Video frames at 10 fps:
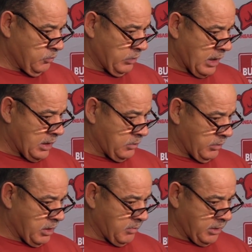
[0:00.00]
when
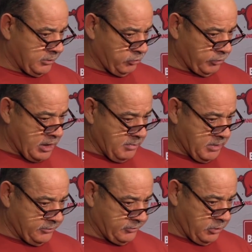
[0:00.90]
I make those
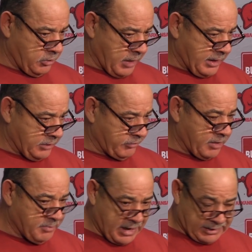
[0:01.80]
comments, you know, that gets
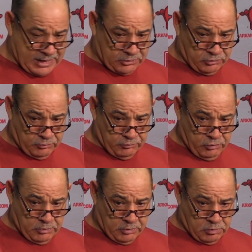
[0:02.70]
right back down to the
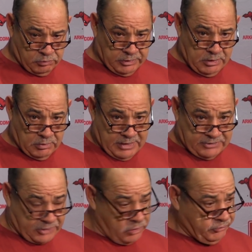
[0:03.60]
root of the whole deal, and
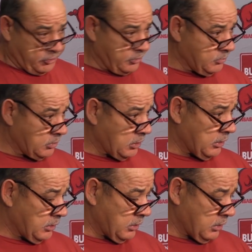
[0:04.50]
that's coaching.
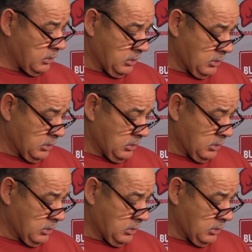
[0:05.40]
And